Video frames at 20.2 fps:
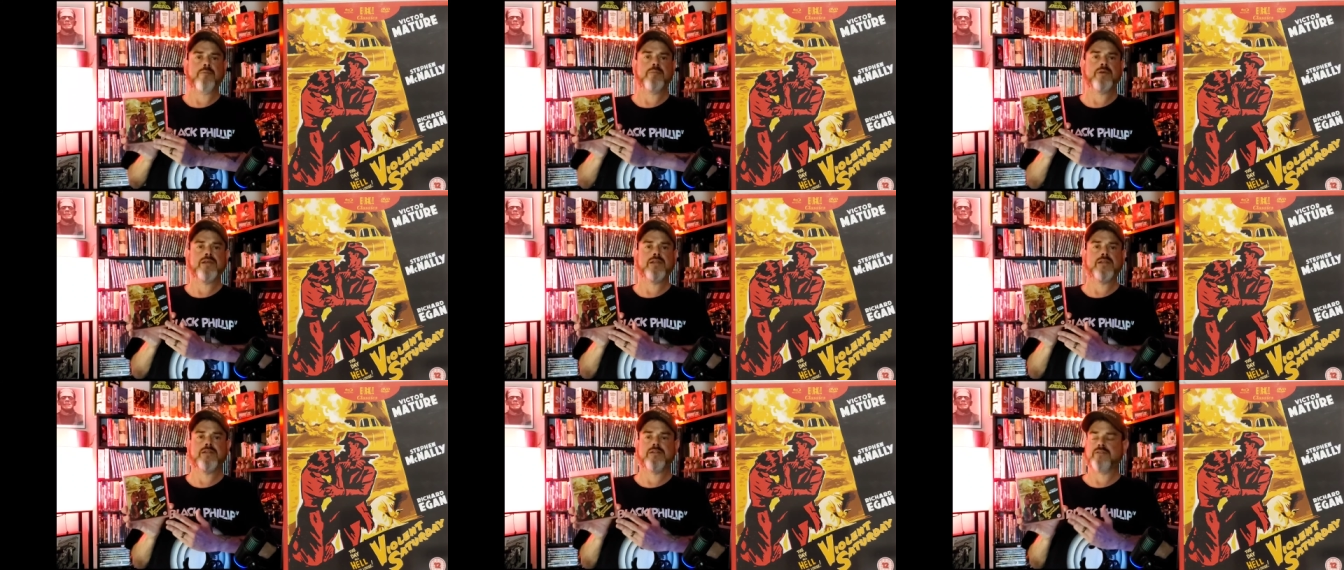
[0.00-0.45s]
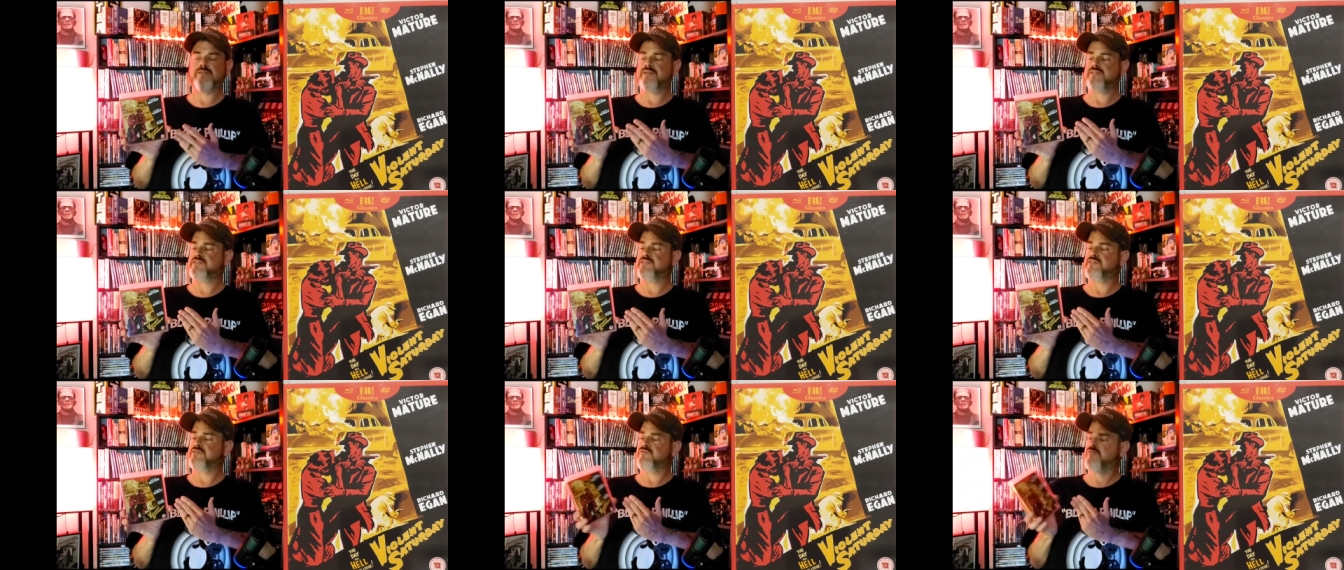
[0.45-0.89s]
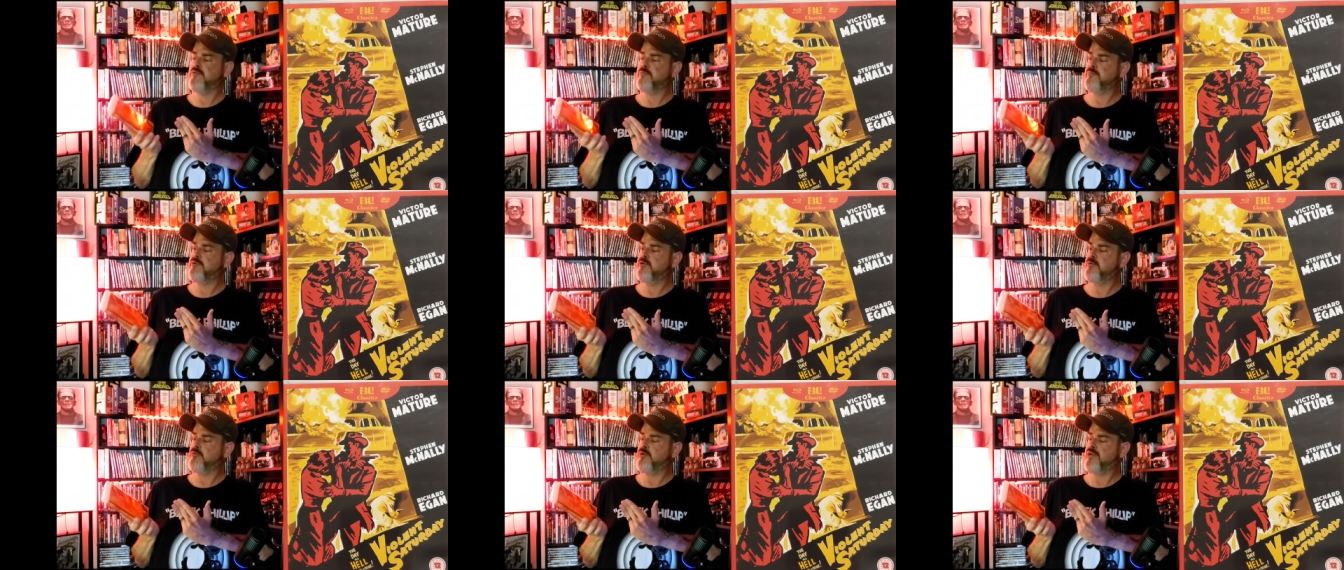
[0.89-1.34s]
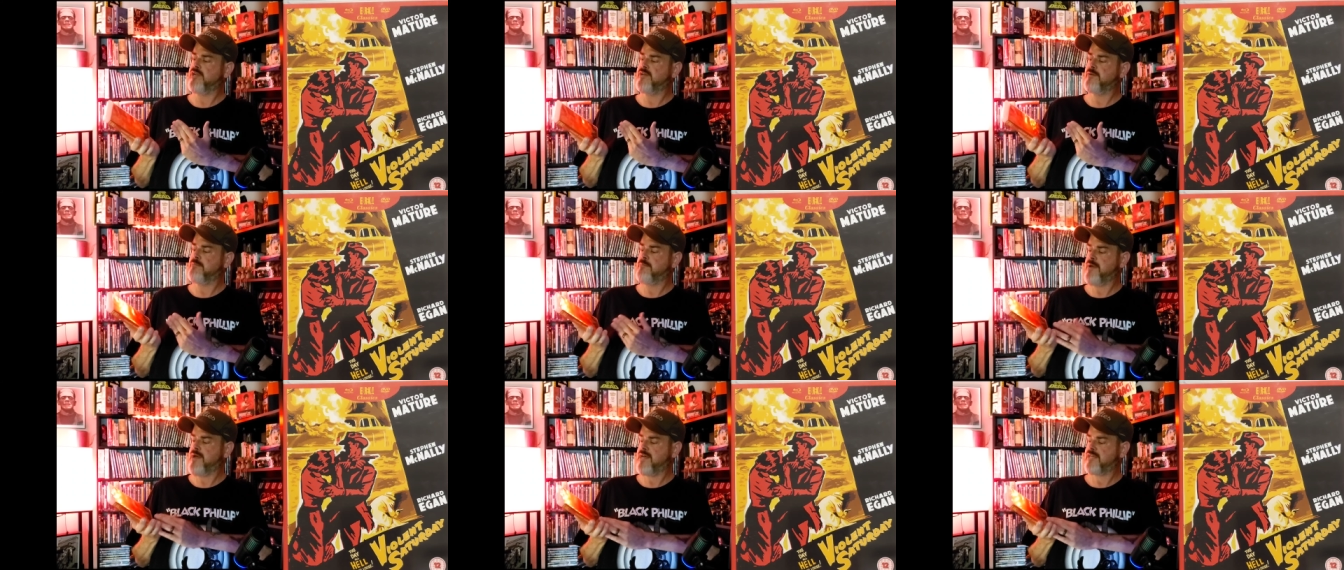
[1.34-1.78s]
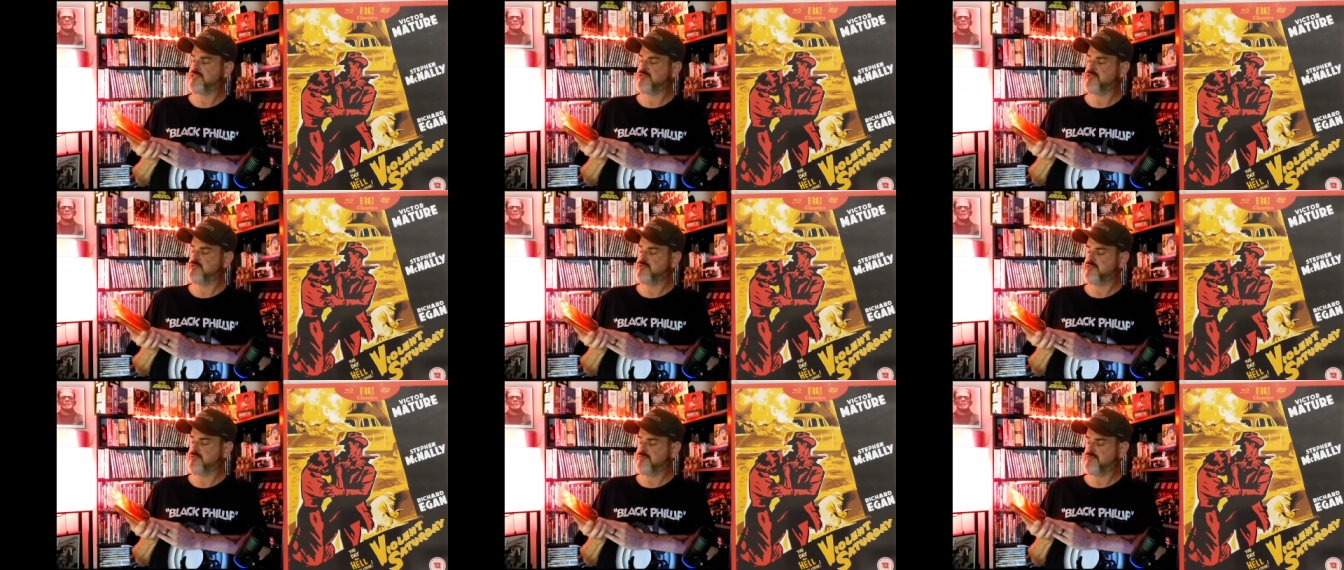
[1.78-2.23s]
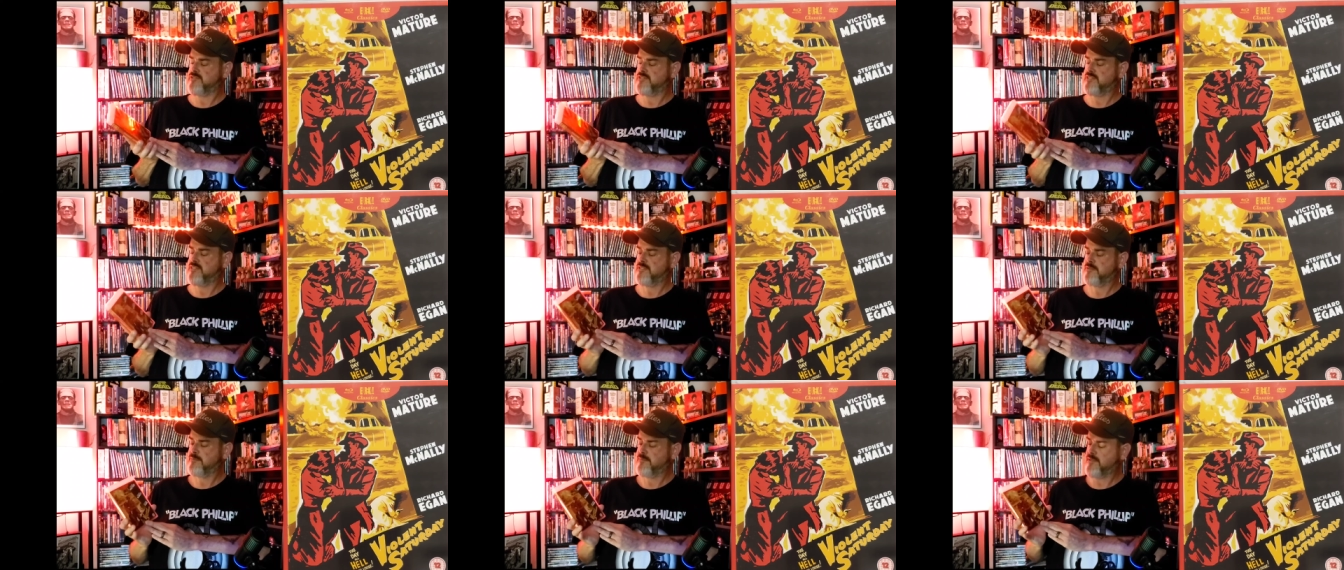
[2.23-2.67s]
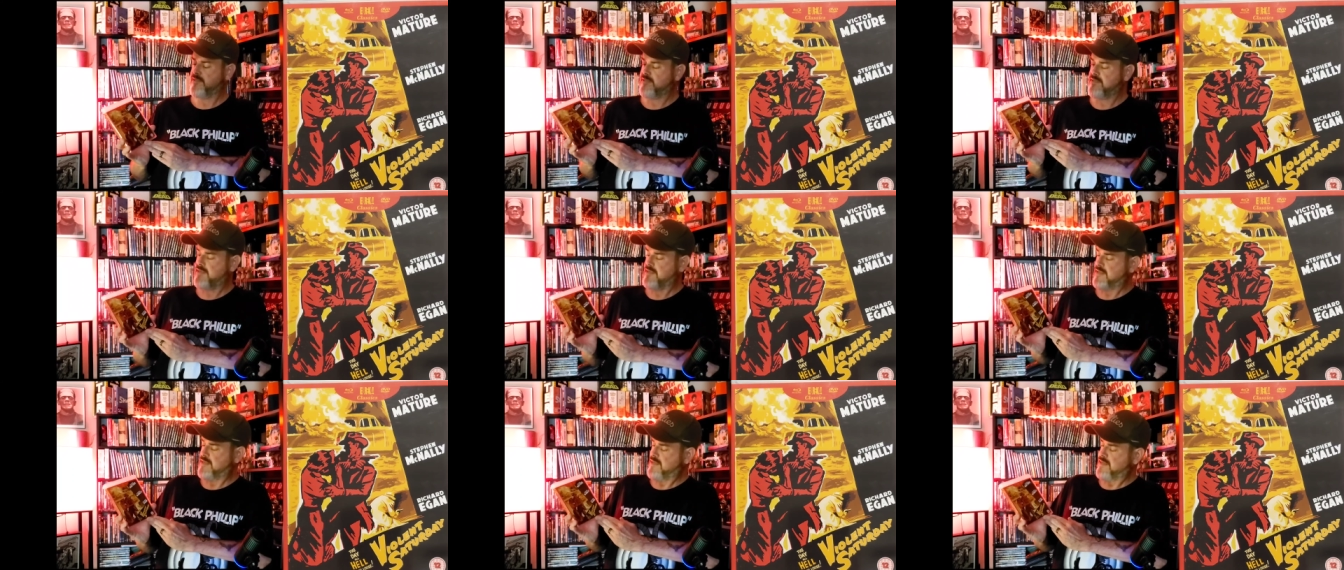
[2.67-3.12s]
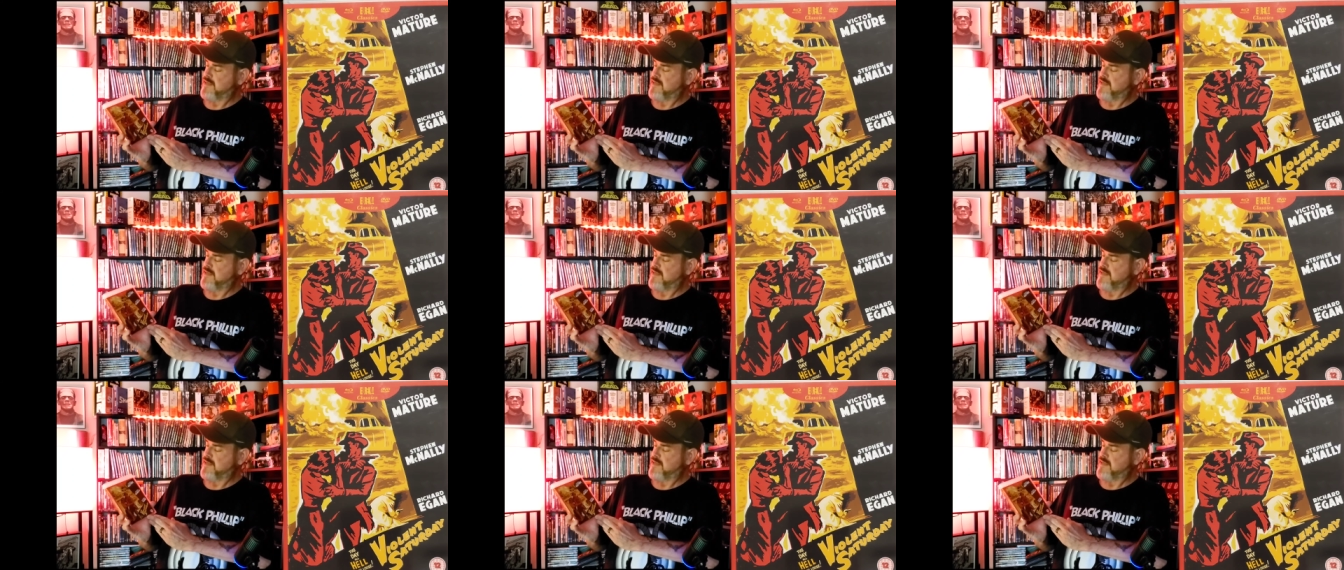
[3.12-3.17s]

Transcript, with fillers: I mean, this is from Eureka Masters of Cinema.